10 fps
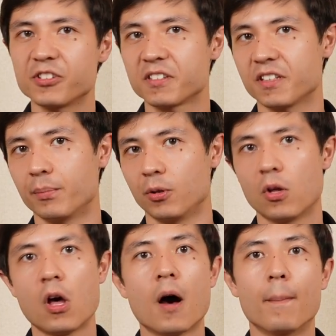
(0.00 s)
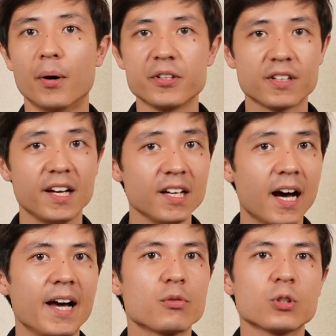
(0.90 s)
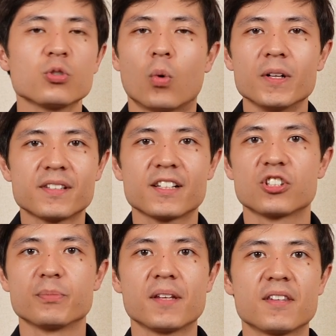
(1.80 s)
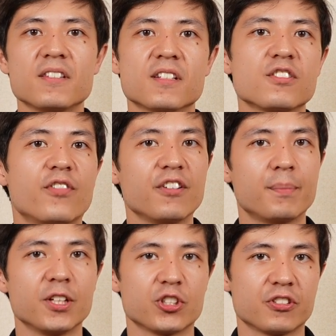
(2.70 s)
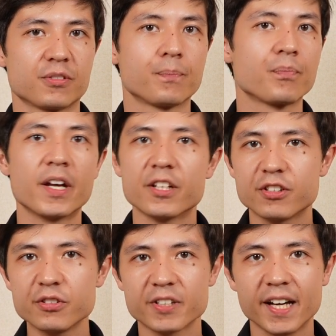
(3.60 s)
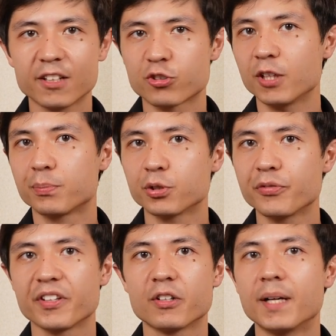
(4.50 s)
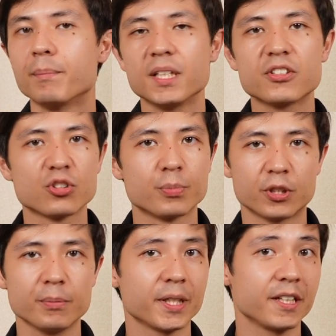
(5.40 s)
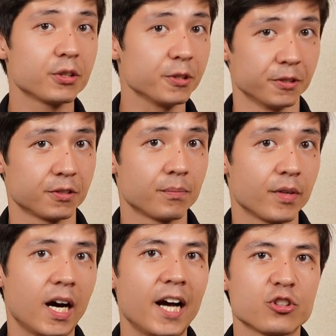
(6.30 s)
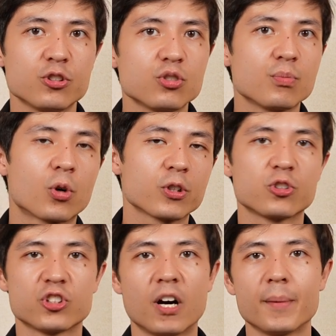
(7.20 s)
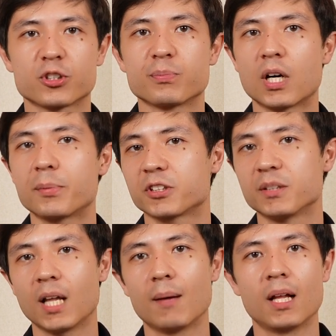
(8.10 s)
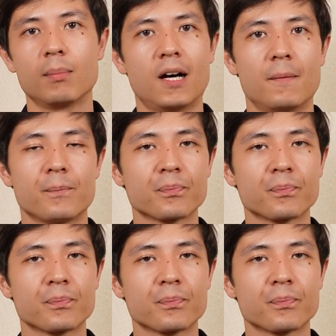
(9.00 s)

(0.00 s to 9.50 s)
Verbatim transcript: an example. Monday, I wrote one section of my thesis, 5 pages. Tuesday, I tried to prove theorem big super, but I couldn't. I should use more the geometric property blah blah blah.